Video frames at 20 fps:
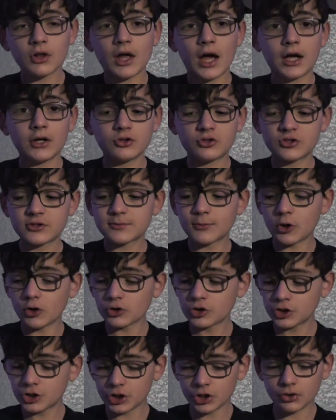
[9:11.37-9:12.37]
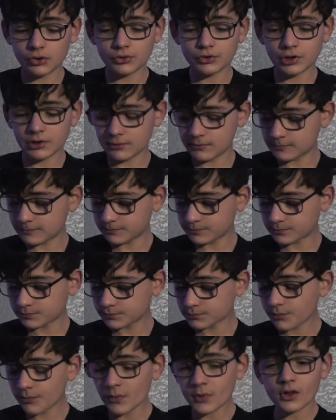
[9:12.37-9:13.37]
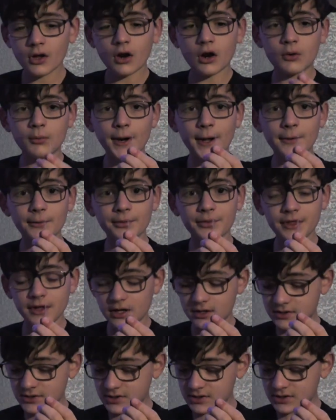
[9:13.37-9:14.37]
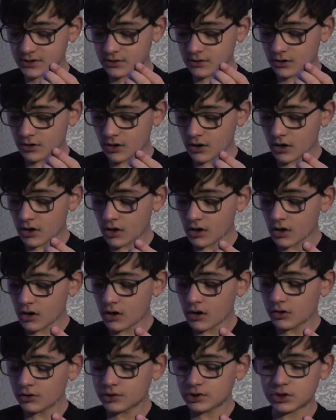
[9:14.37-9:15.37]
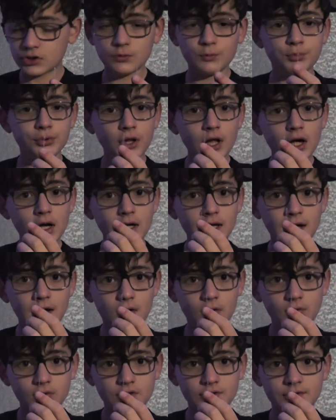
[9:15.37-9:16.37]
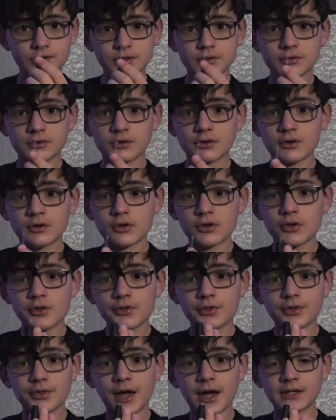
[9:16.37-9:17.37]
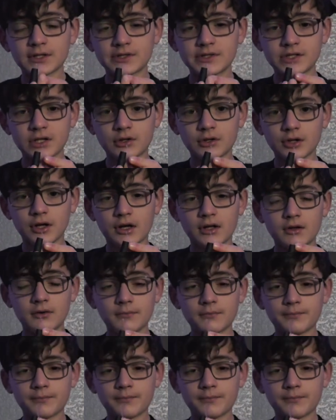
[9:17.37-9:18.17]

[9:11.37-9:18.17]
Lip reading: add a small shield around this to block out that sunlight.